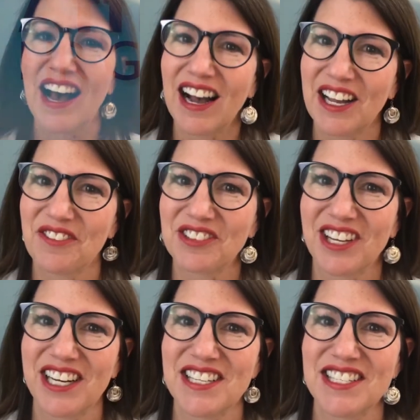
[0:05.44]
Hi, I'm
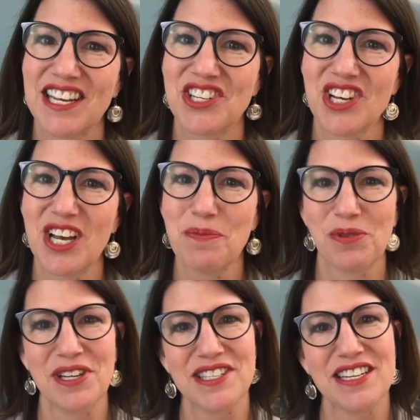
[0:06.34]
Claudia St. John,
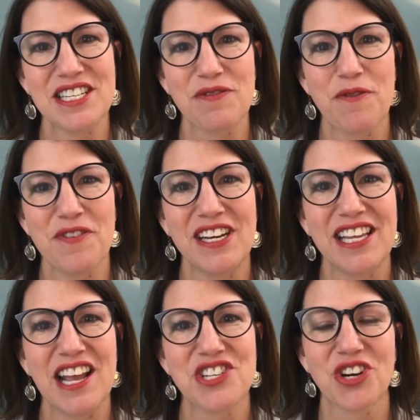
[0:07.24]
president of
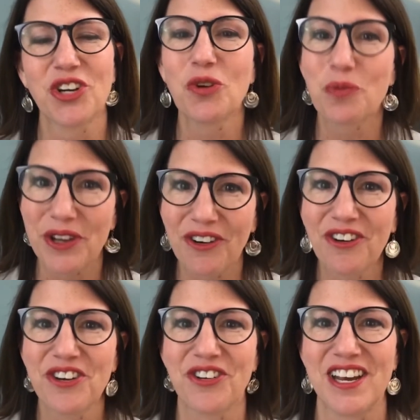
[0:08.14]
Affinity HR Group. We
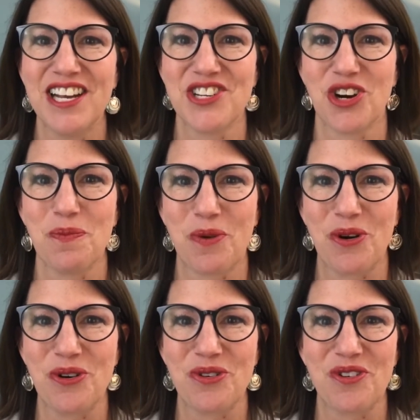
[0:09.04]
are your HR
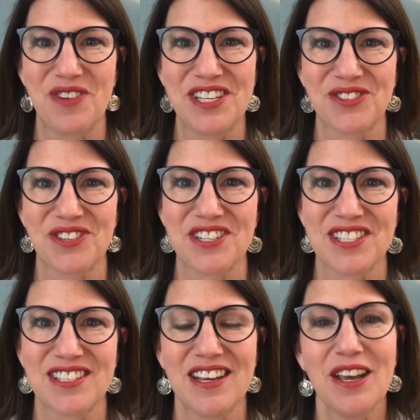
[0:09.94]
partner and
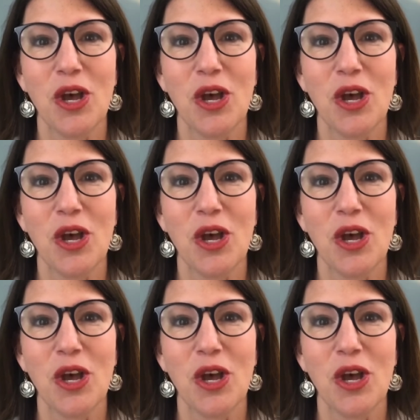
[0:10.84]
resource.